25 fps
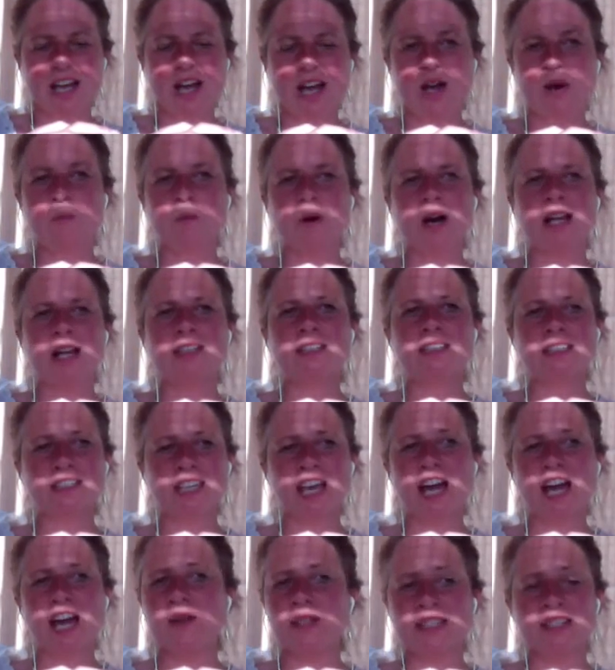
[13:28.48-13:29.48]
Well,
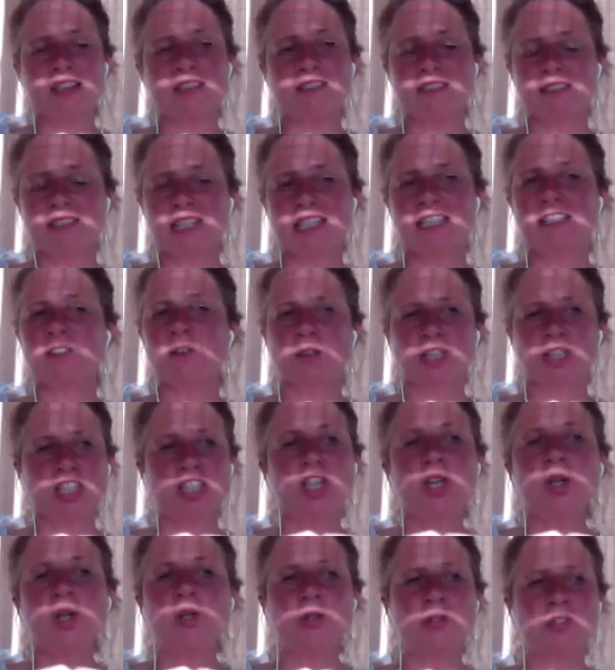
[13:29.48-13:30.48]
no, it doesn't. It's not
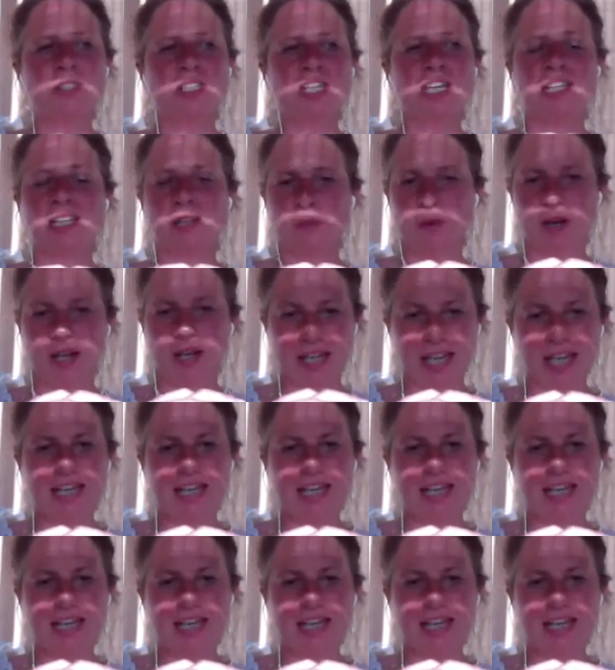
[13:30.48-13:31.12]
used anyway.